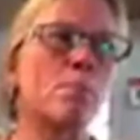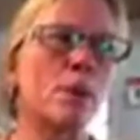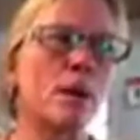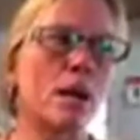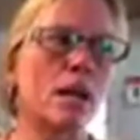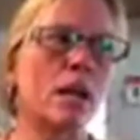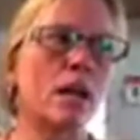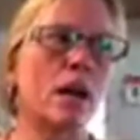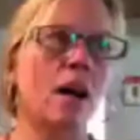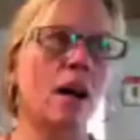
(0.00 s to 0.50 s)

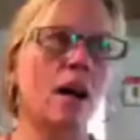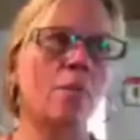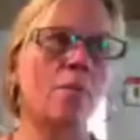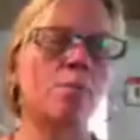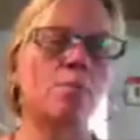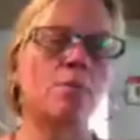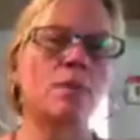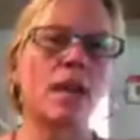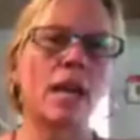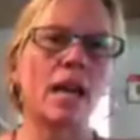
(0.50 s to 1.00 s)
but
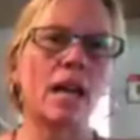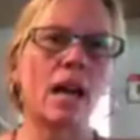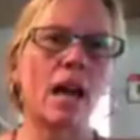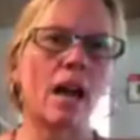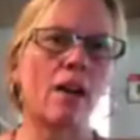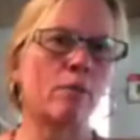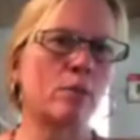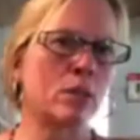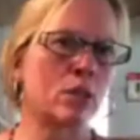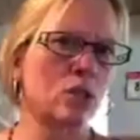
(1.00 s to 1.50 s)
um, they
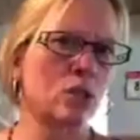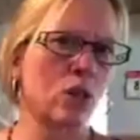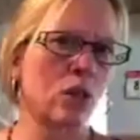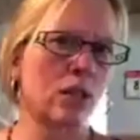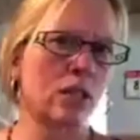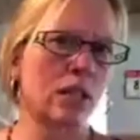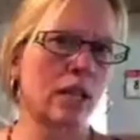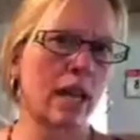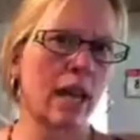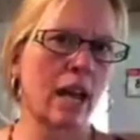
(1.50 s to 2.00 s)
have been
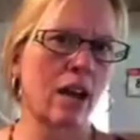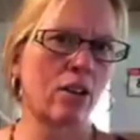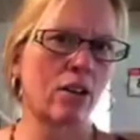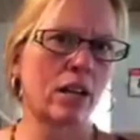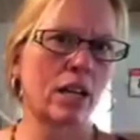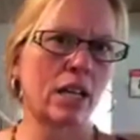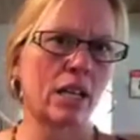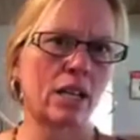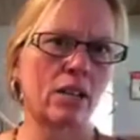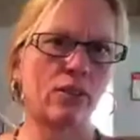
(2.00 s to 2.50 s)
starting to
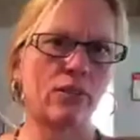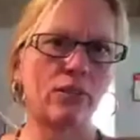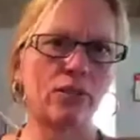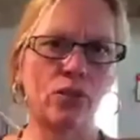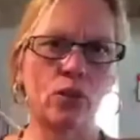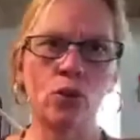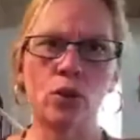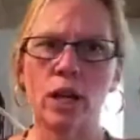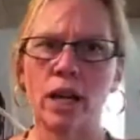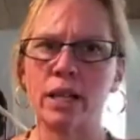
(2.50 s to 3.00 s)
carry
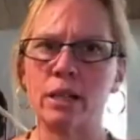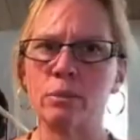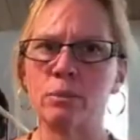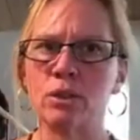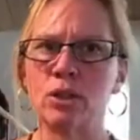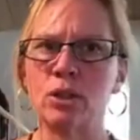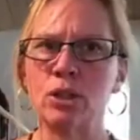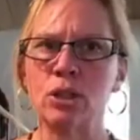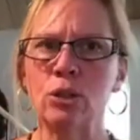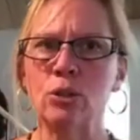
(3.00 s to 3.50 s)
food
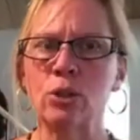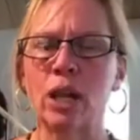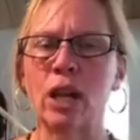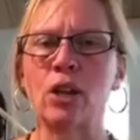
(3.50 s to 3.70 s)
items too,